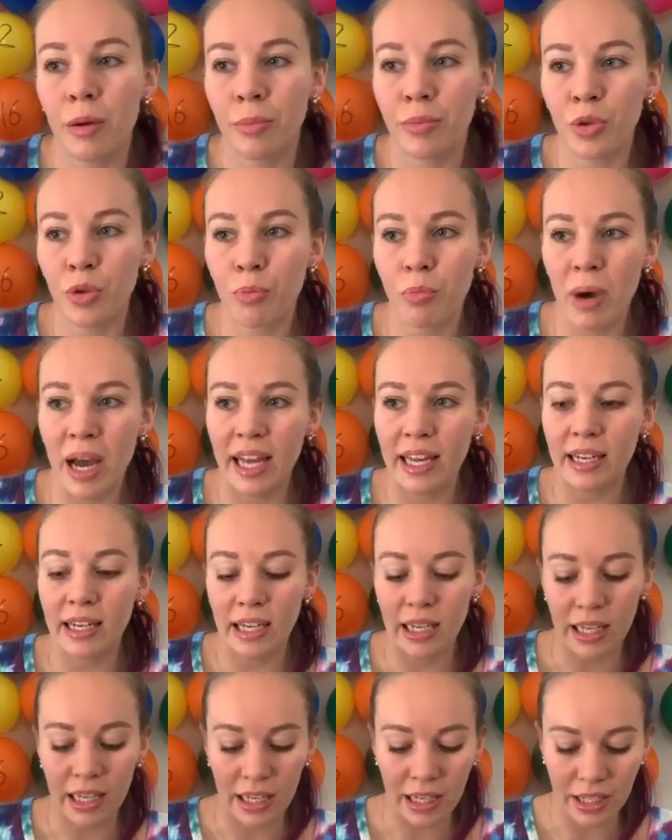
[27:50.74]
you might
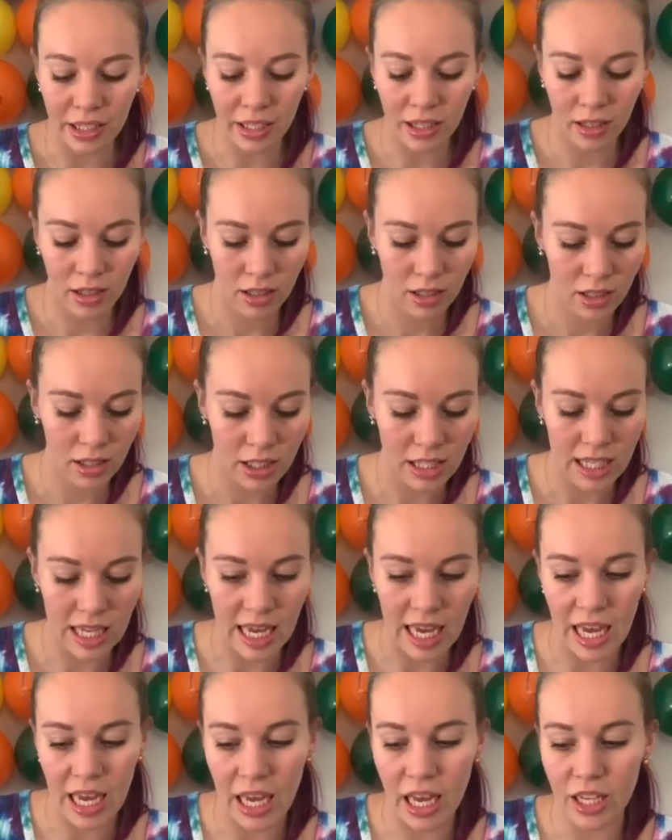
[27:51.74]
need to
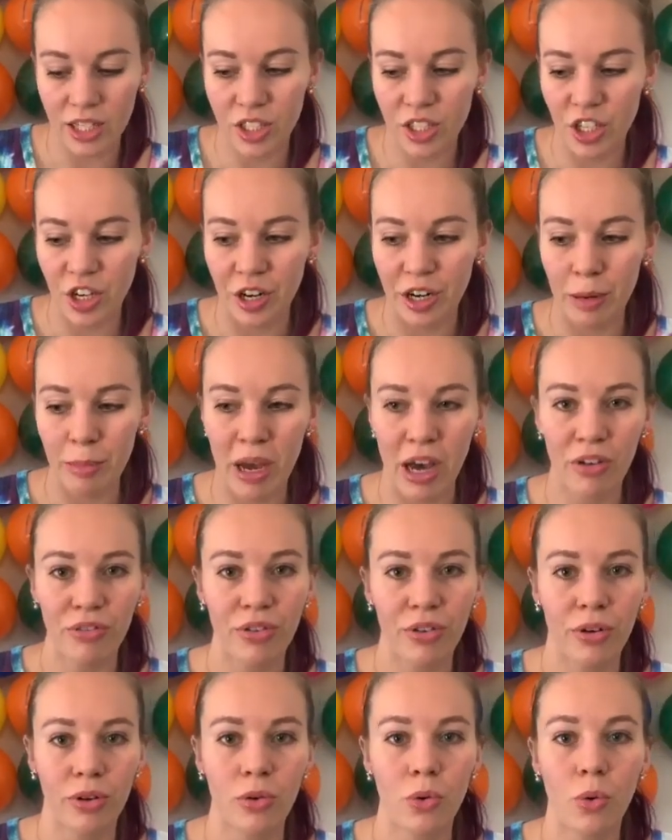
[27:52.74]
hit a certain amount
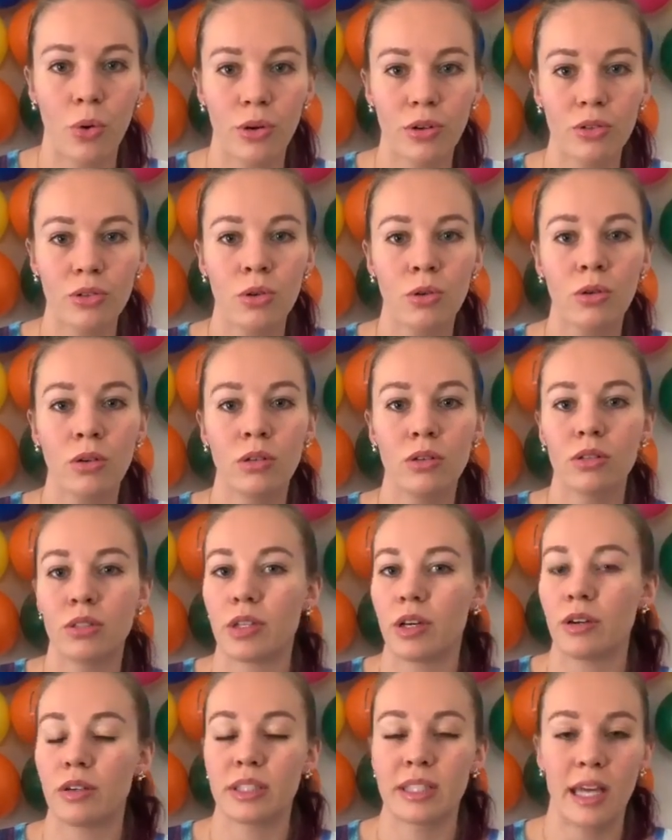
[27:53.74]
for an order total.
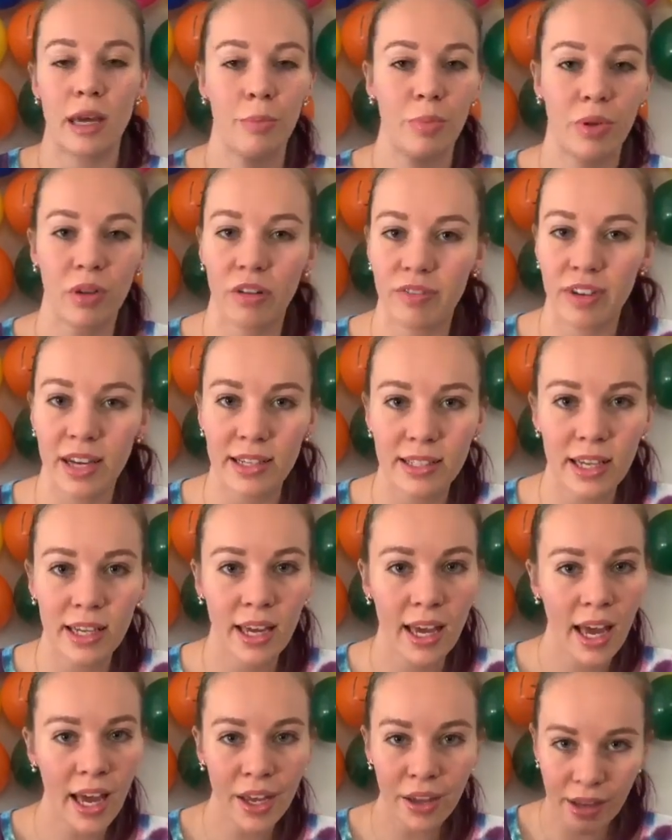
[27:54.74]
So example, if I say,
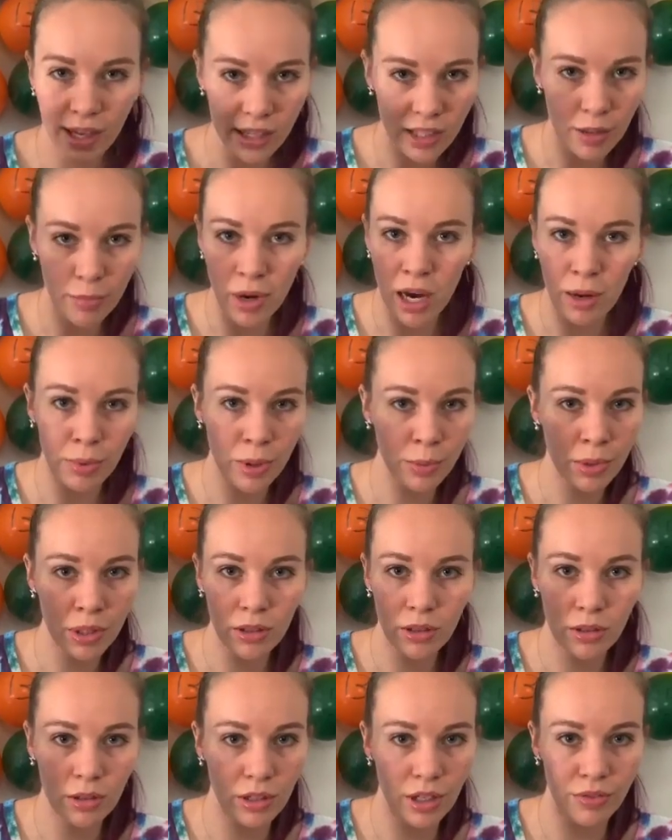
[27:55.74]
hey, you get to pop a
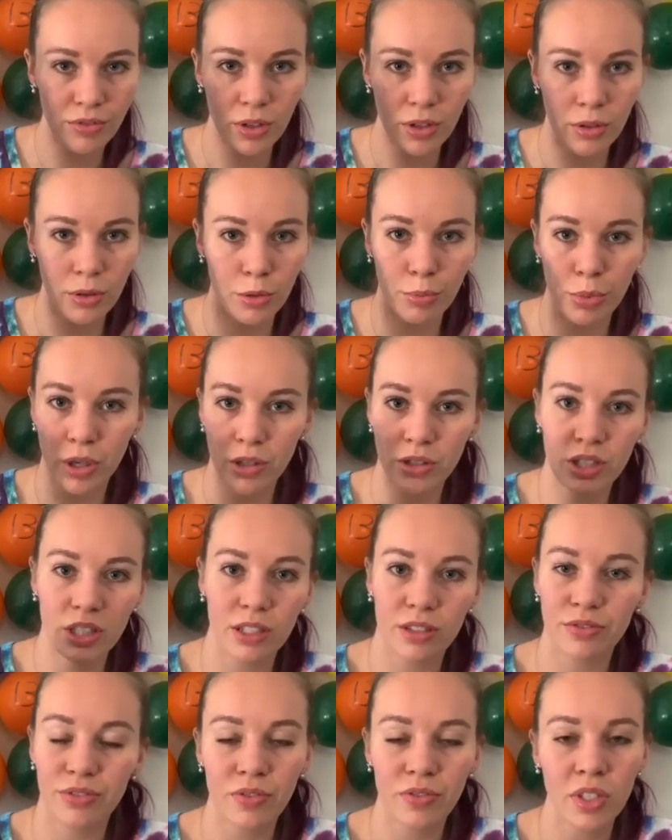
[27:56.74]
balloon if you
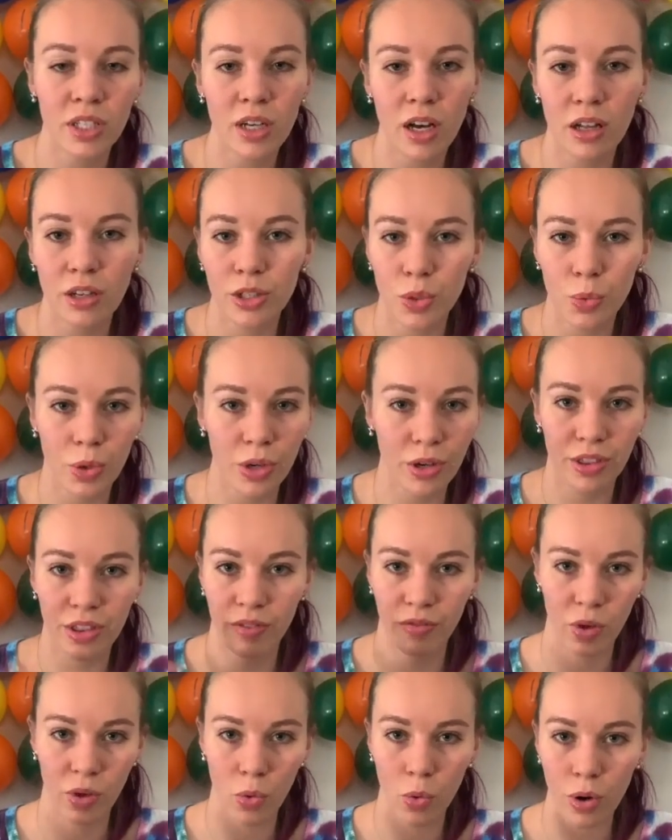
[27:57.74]
purchase $50 worth
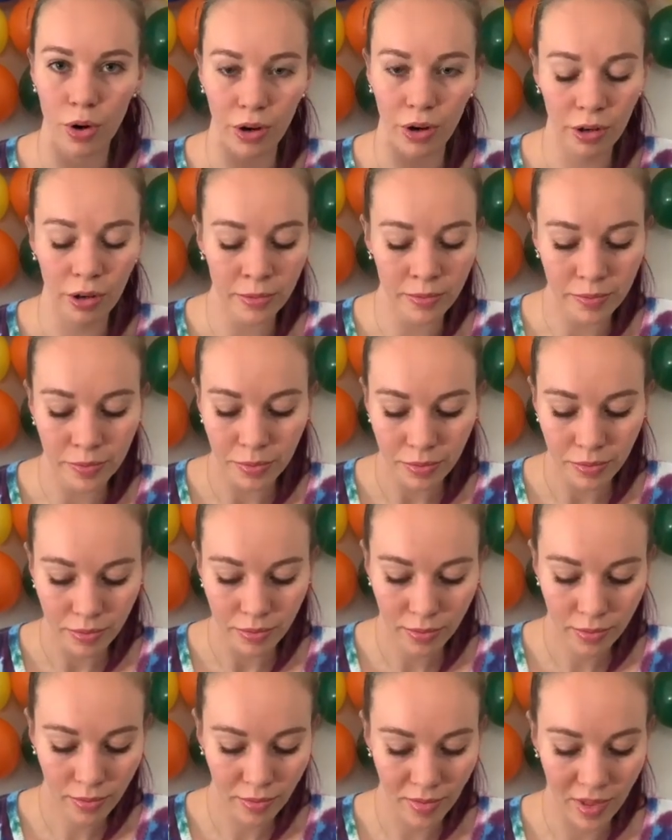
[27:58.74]
of an order
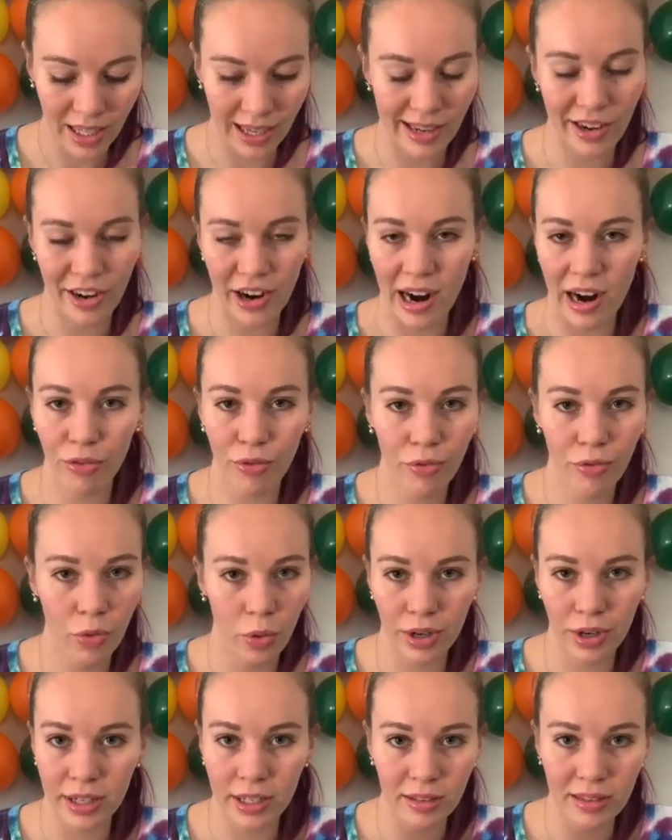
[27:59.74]
and you're at
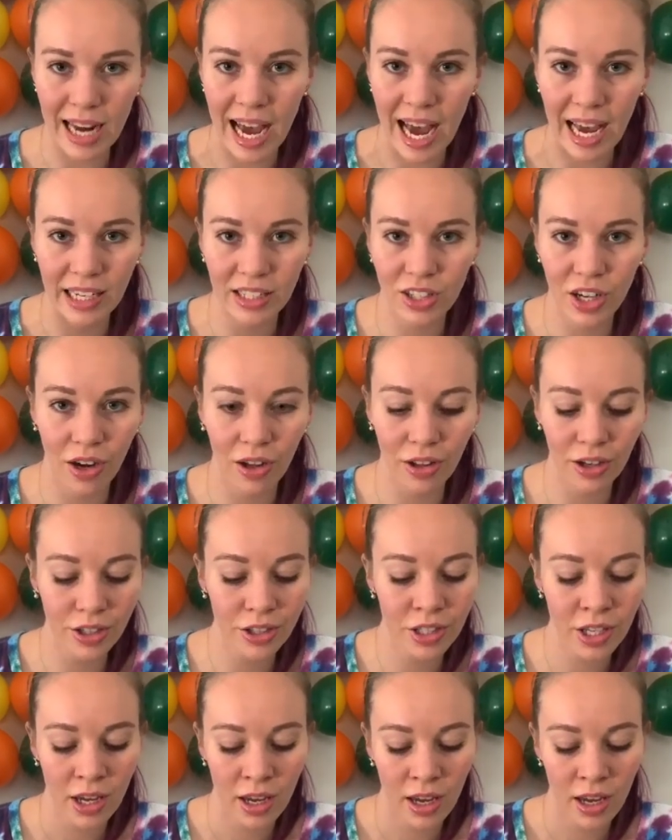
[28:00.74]
$49,